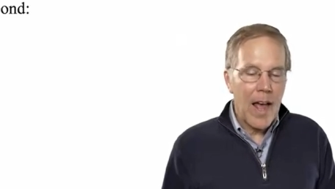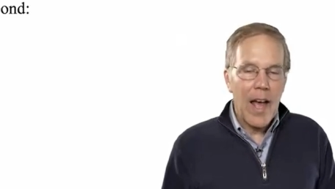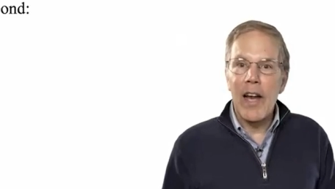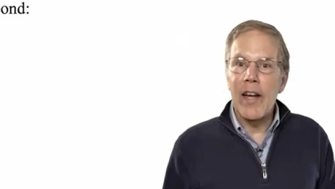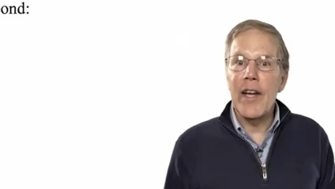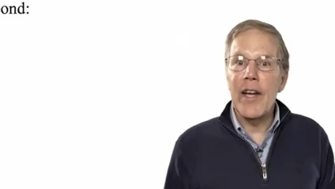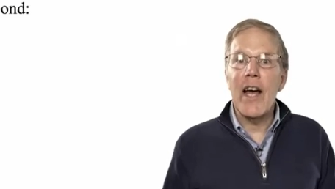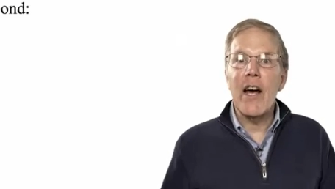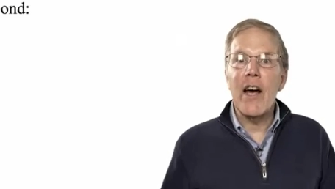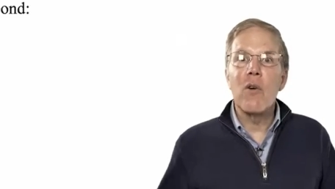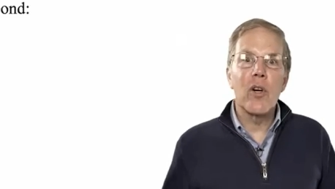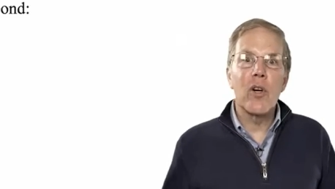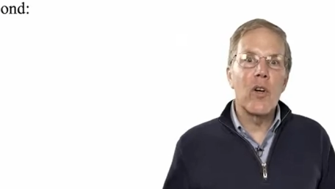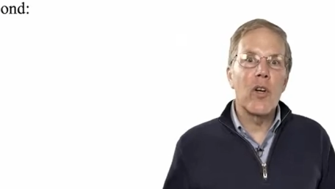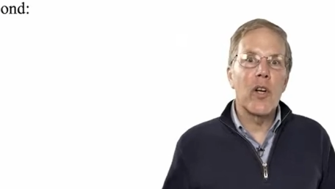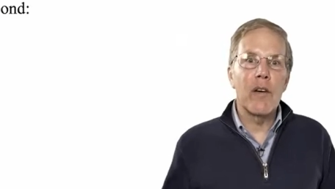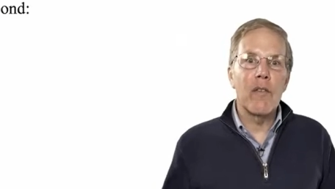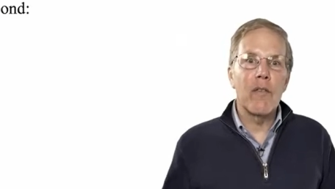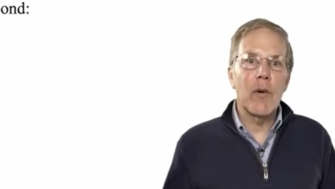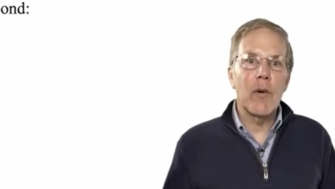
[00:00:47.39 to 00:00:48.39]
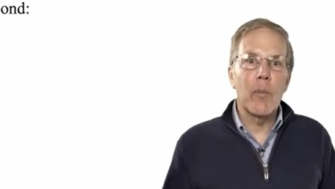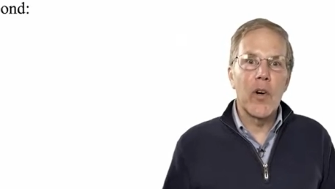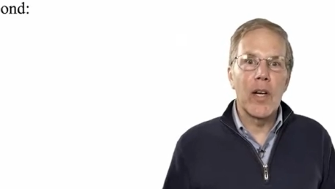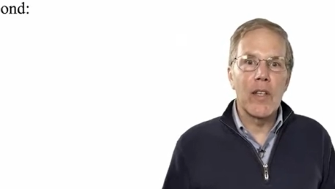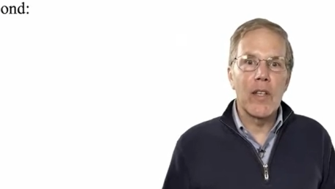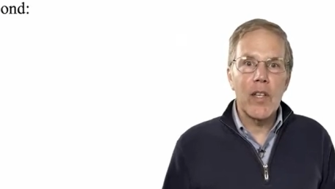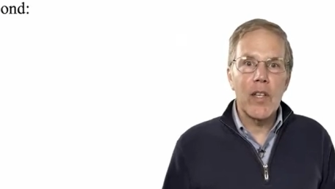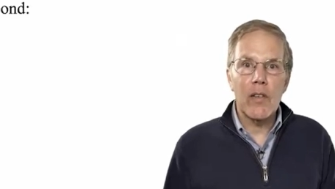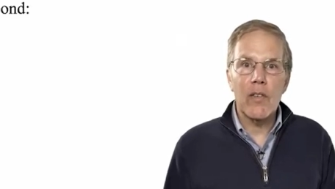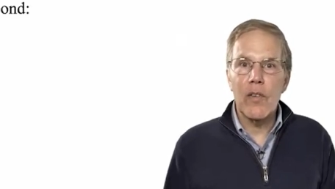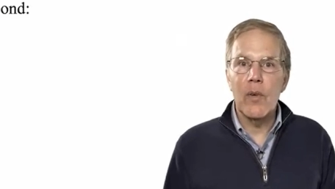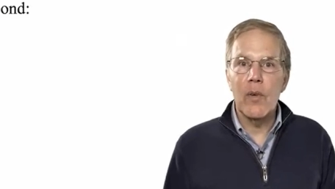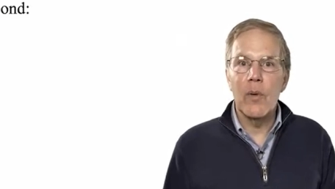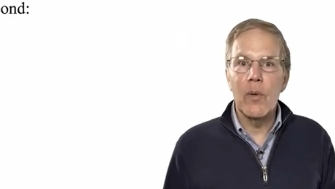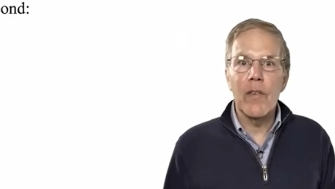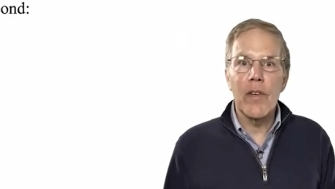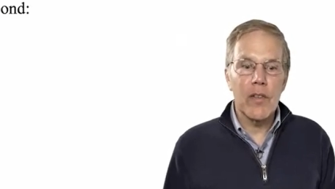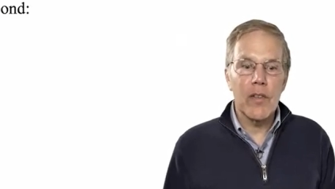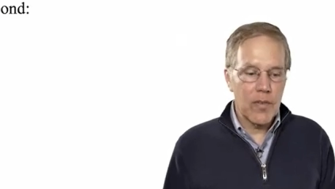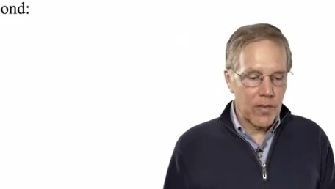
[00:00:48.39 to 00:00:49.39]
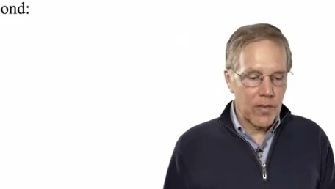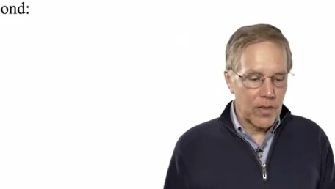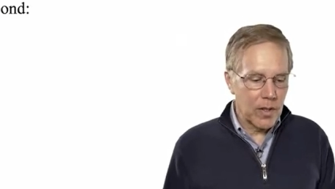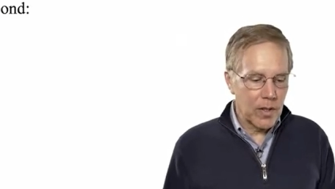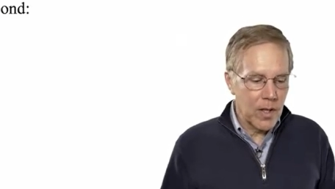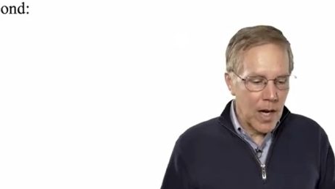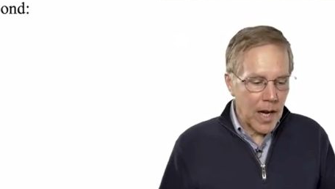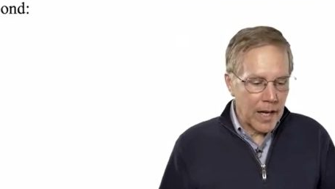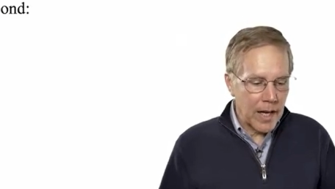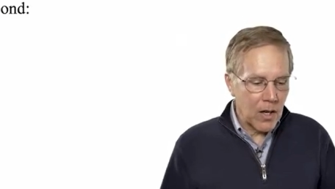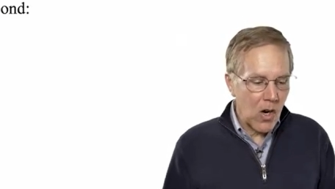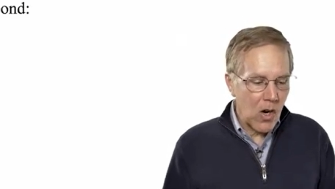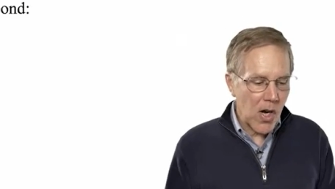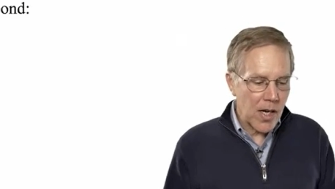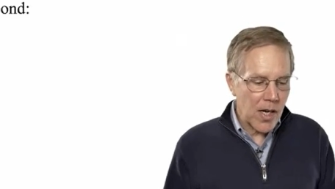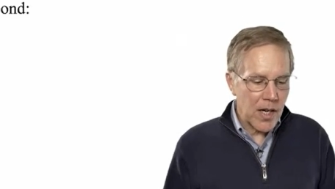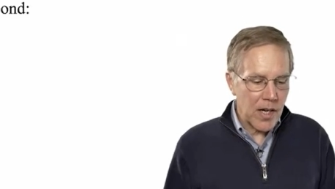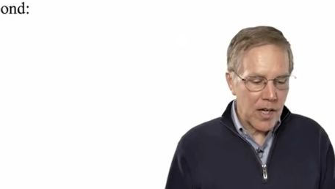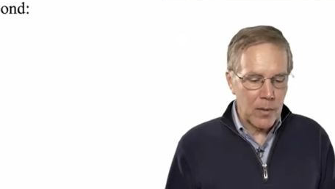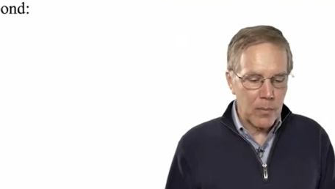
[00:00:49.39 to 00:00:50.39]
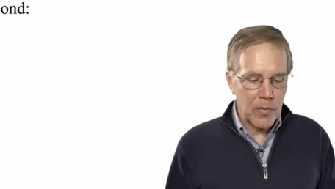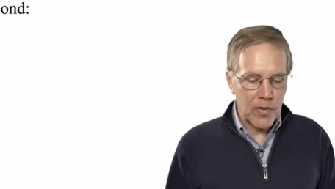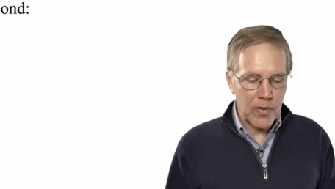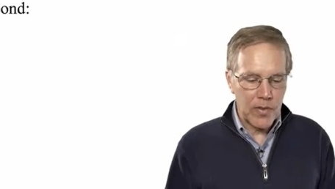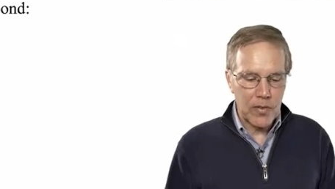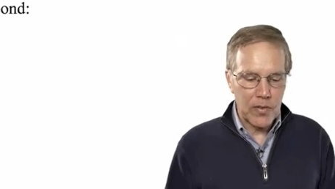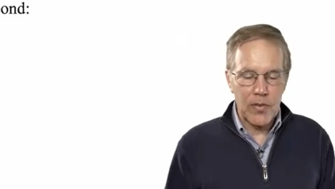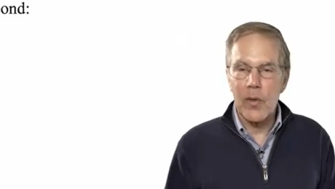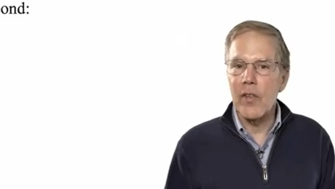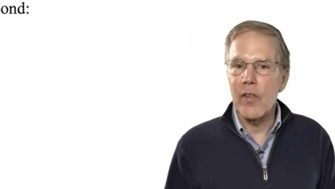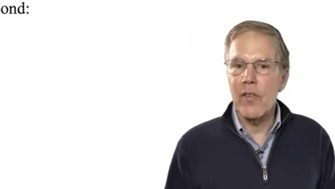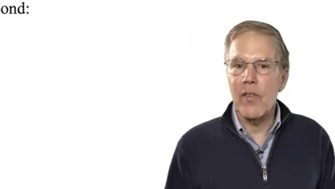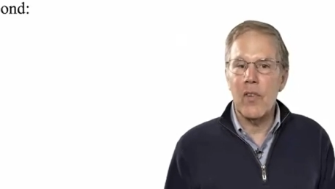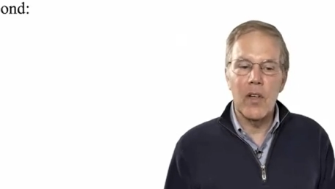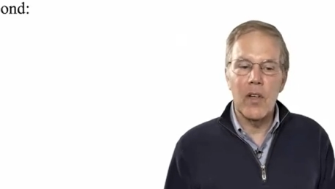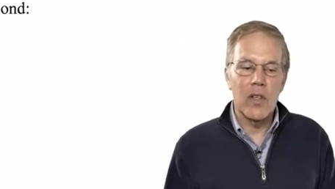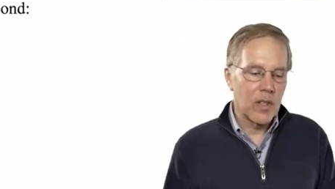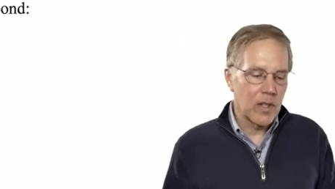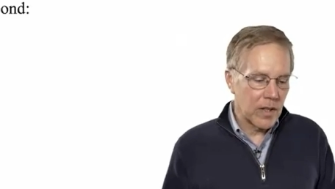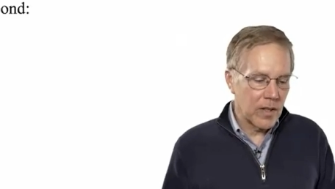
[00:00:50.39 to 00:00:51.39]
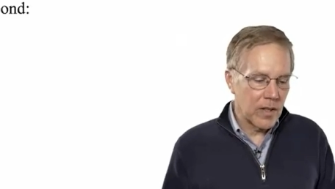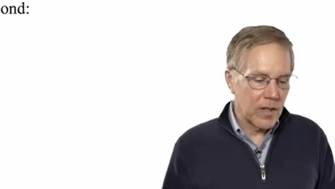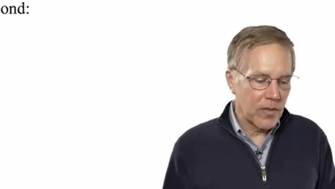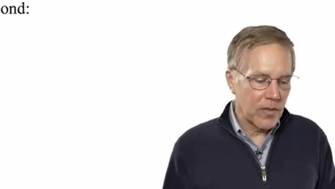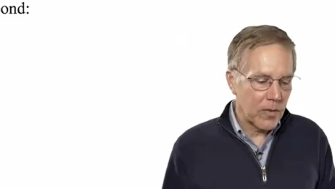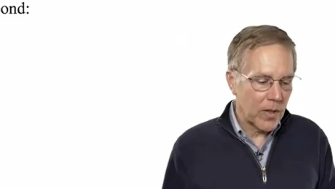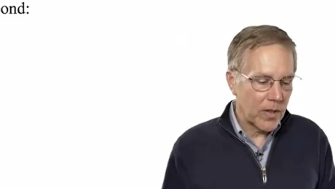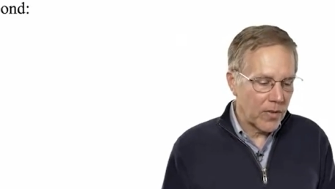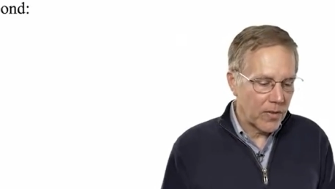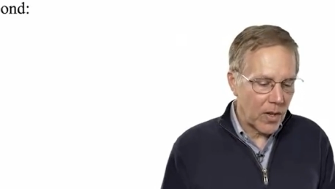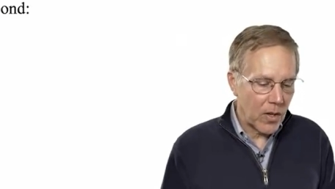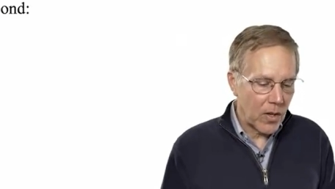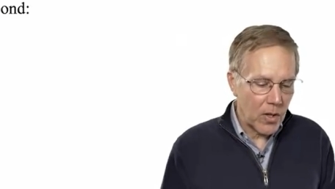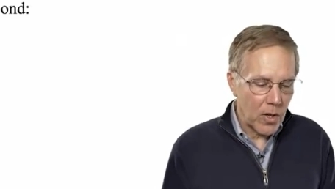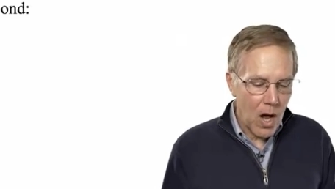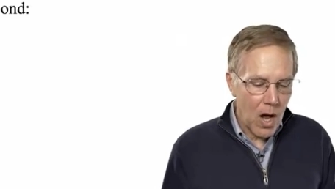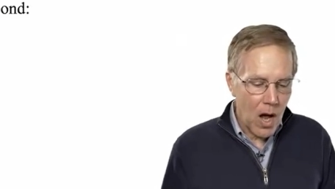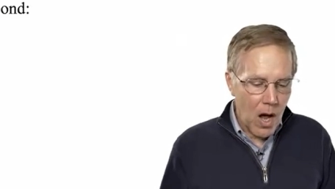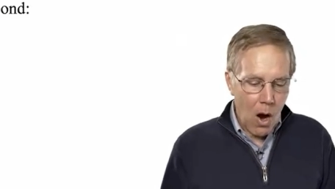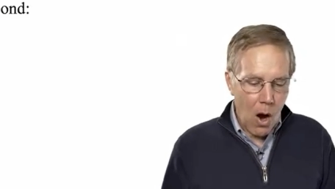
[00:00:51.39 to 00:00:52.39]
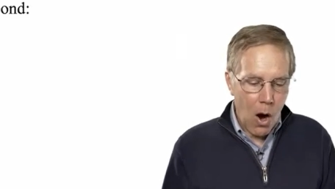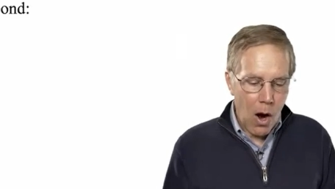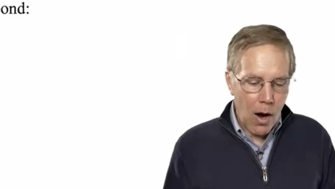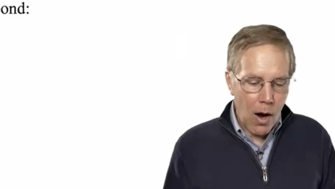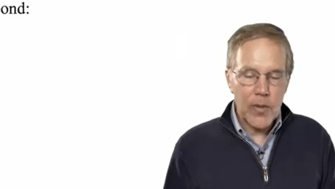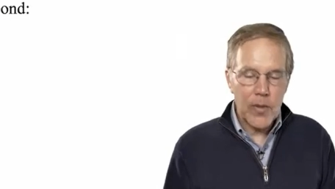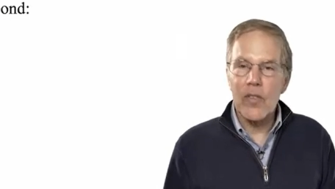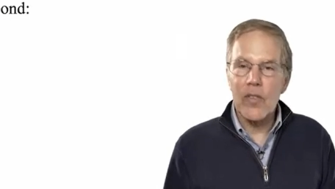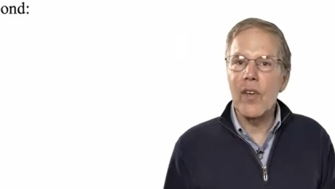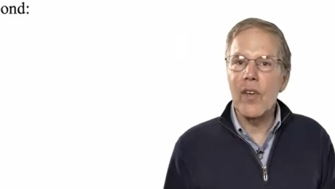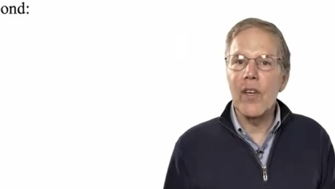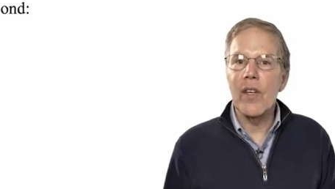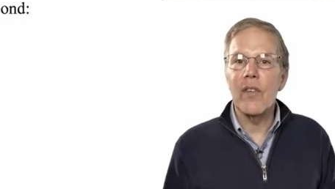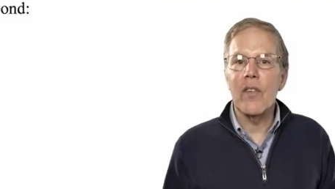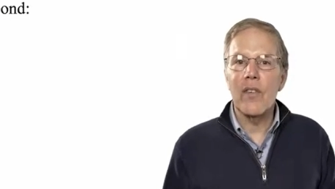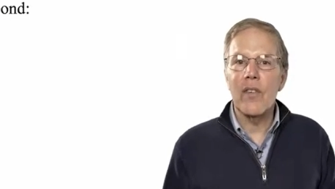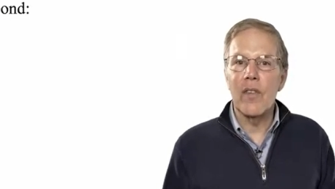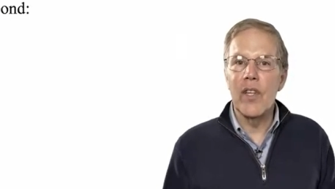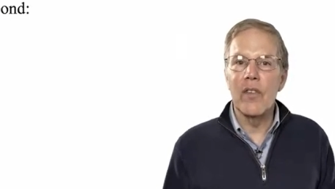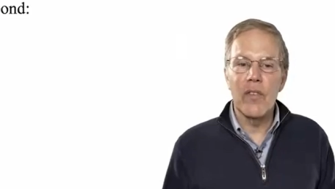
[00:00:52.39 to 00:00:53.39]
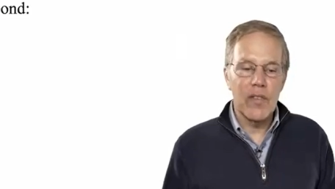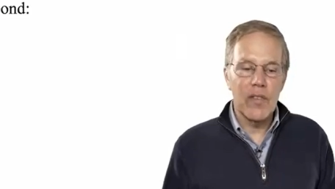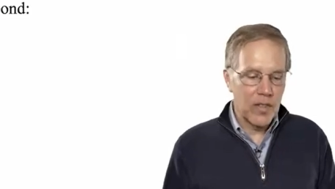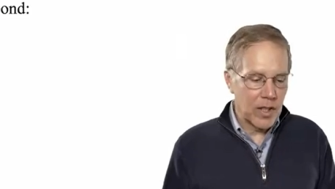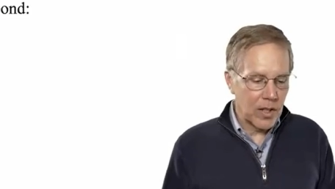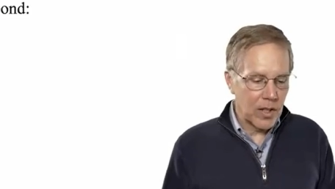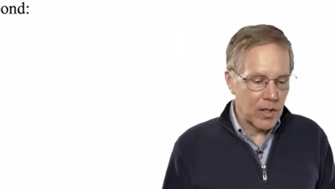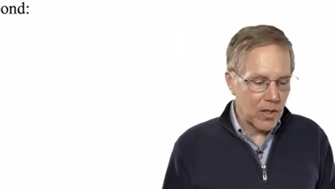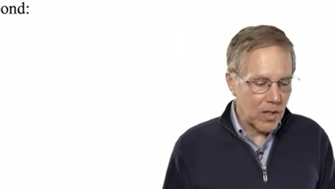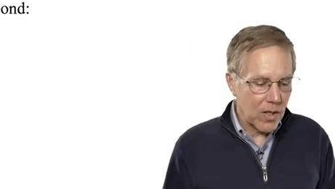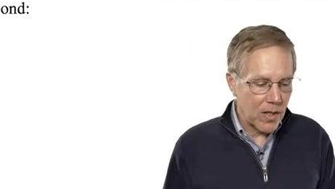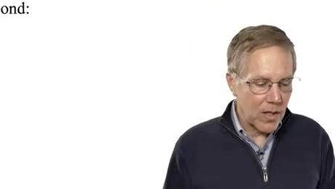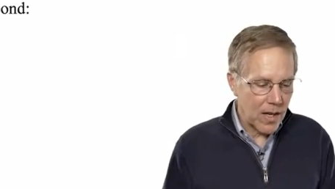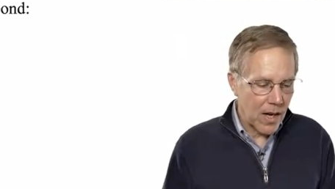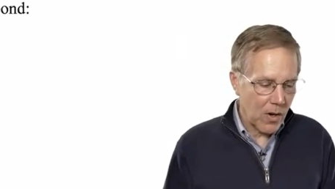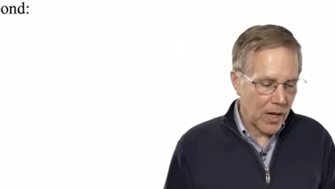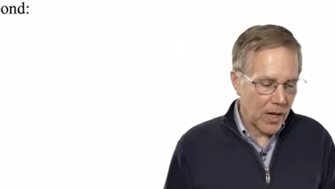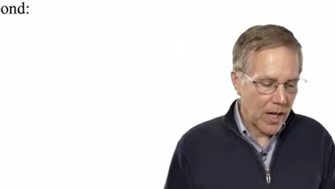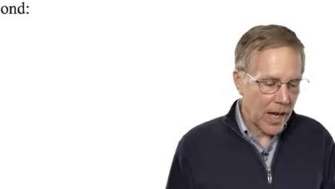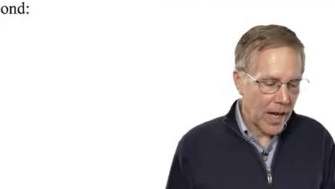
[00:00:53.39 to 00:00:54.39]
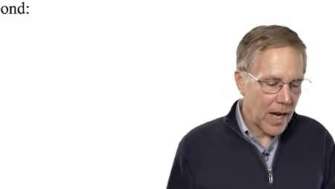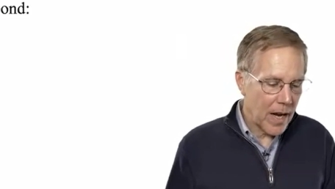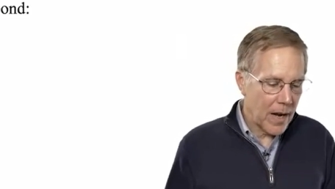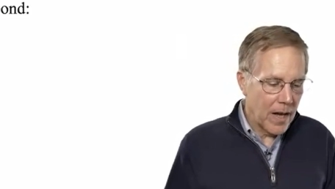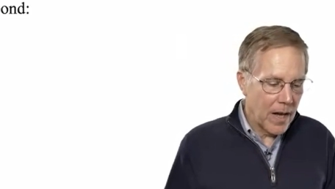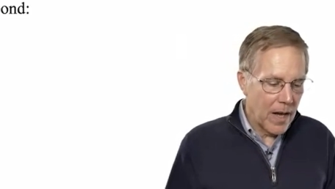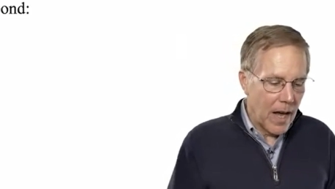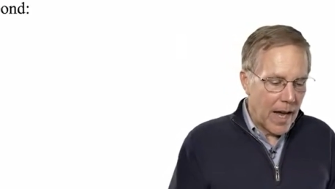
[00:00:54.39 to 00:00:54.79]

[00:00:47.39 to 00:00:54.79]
And now we're looking for projects to invest in. And along comes Distressed Seller. And Distressed Seller offers us this deal, okay?